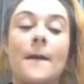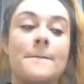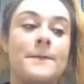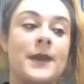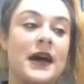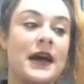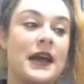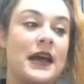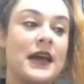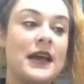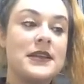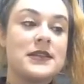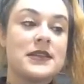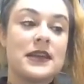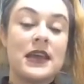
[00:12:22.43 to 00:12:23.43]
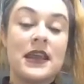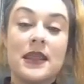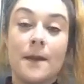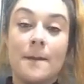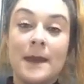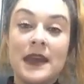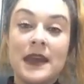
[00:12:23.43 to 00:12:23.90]
But in the
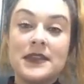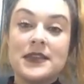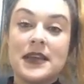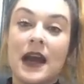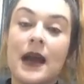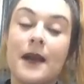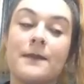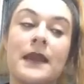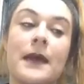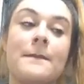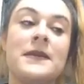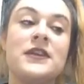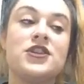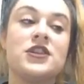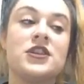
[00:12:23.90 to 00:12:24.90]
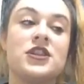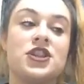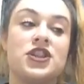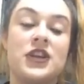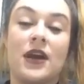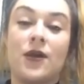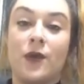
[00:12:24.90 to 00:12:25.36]
meantime, let me just
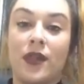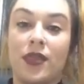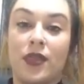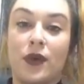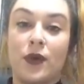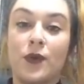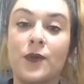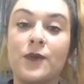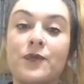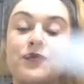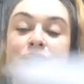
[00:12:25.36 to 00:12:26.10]
share with you.